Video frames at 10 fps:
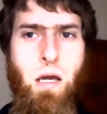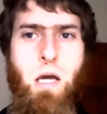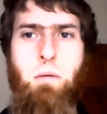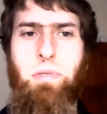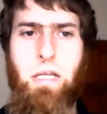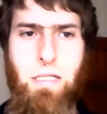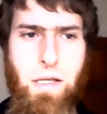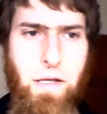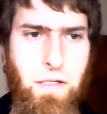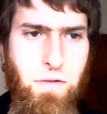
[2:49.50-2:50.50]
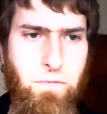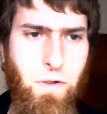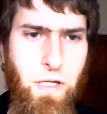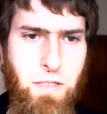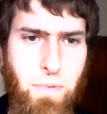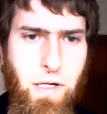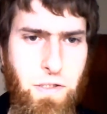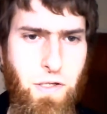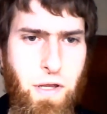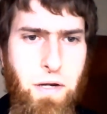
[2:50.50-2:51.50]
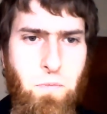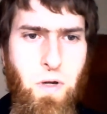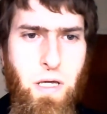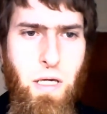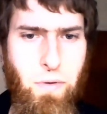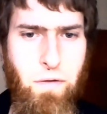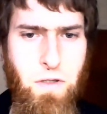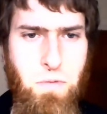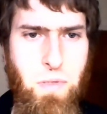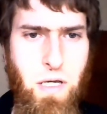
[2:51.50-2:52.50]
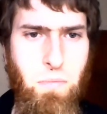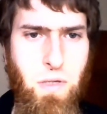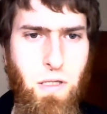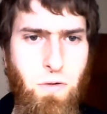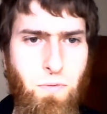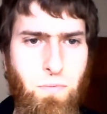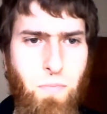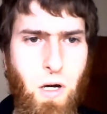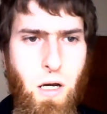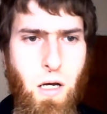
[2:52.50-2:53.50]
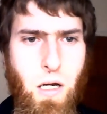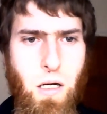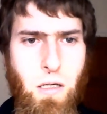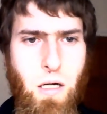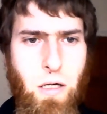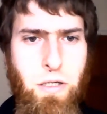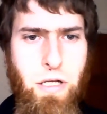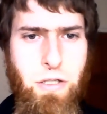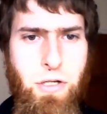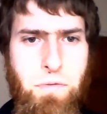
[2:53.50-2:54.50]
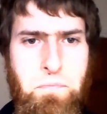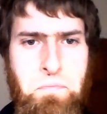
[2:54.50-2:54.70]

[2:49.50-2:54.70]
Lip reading: But they say that doesn't fully explain it. So then we have this P and PQ architecture.